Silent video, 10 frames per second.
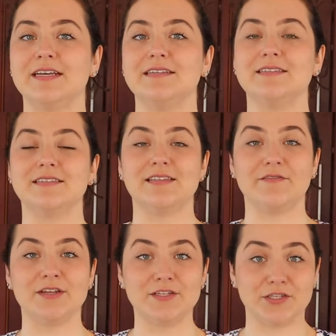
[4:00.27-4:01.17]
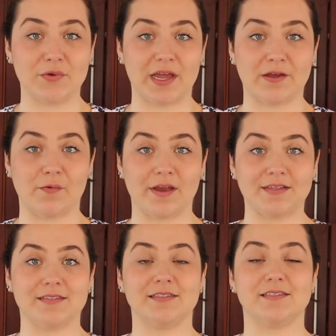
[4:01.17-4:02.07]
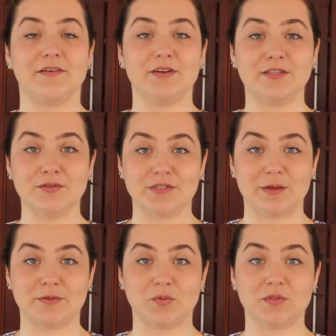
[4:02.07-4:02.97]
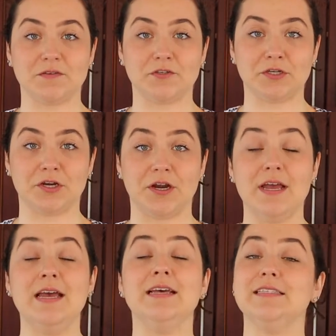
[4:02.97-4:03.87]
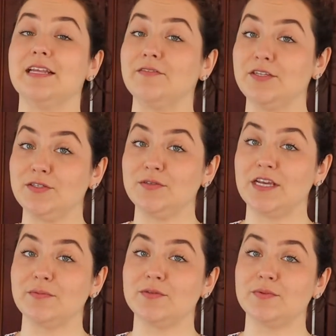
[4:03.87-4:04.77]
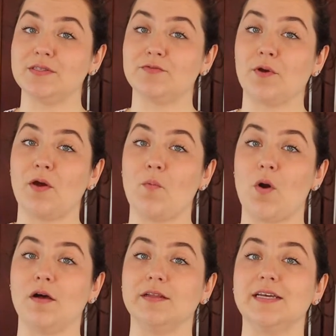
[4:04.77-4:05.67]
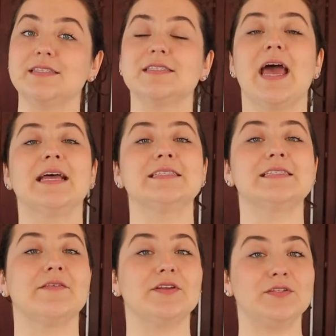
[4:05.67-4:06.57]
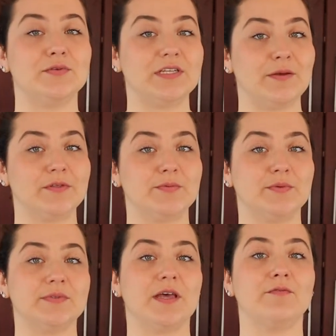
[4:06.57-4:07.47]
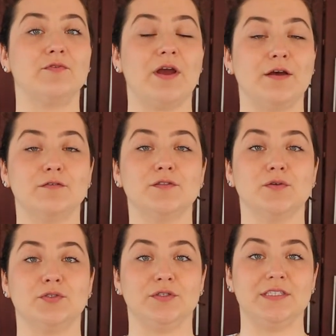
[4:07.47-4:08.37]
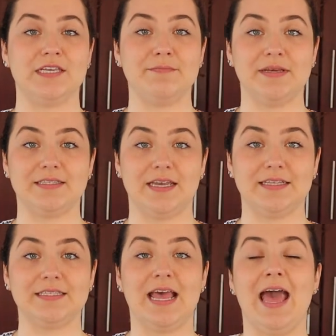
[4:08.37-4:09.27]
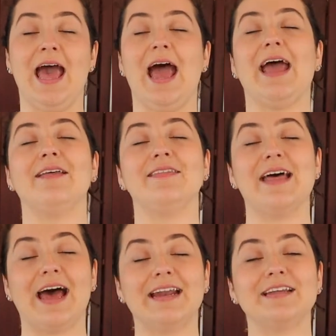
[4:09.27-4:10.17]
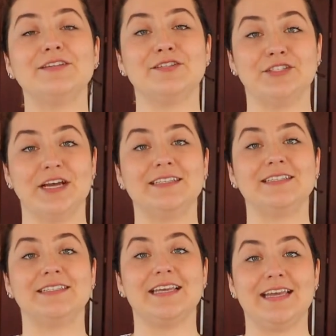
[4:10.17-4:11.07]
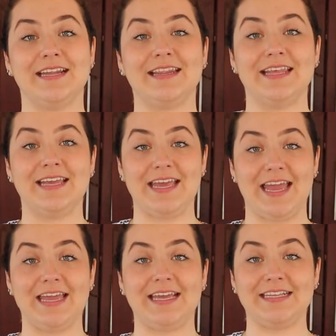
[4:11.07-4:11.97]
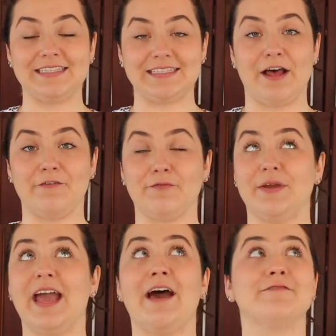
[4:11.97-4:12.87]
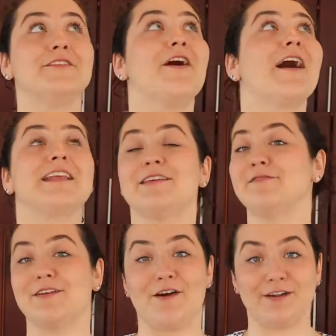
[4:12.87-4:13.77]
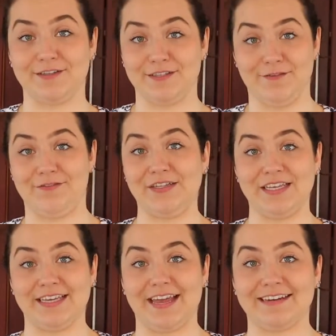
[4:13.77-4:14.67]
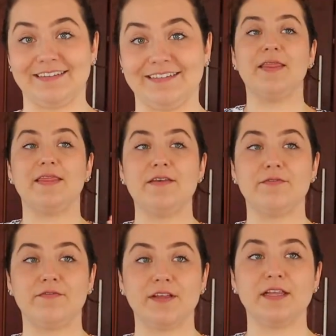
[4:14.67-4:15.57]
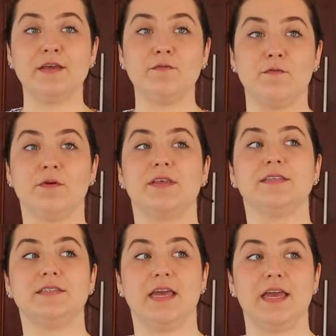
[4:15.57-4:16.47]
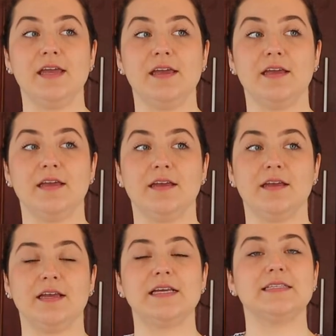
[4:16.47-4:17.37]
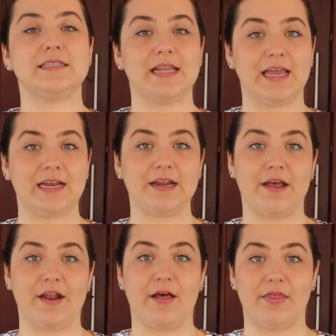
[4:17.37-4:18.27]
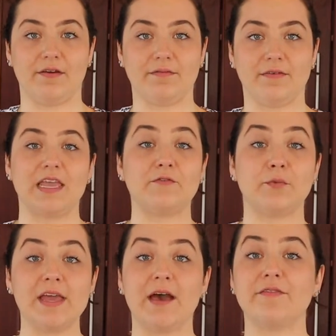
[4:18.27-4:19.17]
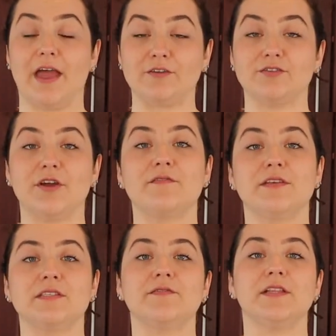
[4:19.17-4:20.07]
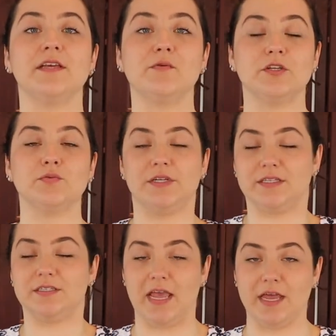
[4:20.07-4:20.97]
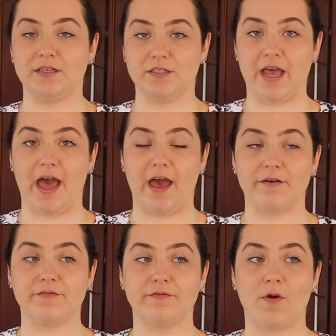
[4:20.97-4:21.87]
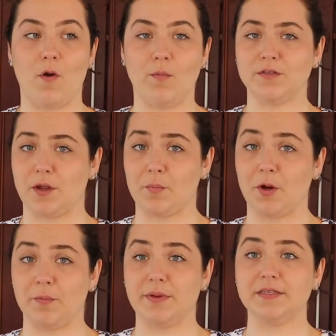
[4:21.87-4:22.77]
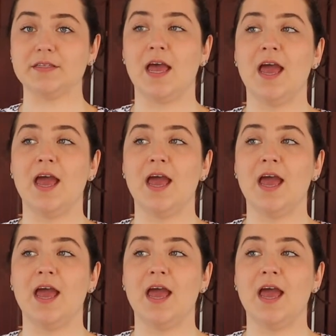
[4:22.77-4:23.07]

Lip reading: it's 72 egg whites, 72 tablespoons of sugar, 72 tablespoons of ground walnuts, and 72 tablespoons of ground social tea biscuits. And that is just in the cake itself. We have not even gotten to the filling yet. The filling for this cake is like none other. If we have extra of this filling, which we tend to have almost on purpose,